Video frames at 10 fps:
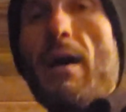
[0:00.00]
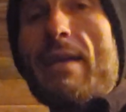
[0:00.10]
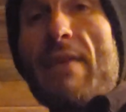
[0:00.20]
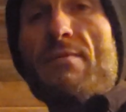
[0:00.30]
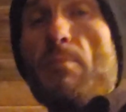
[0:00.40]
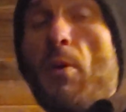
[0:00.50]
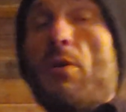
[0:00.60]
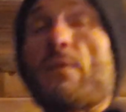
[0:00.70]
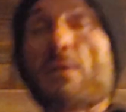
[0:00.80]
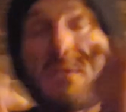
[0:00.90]
I gave a
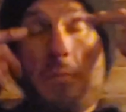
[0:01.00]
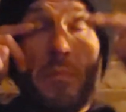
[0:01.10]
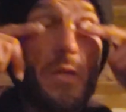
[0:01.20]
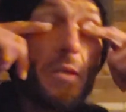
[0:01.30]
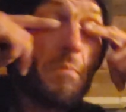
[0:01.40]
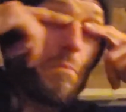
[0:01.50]
part of it to somebody.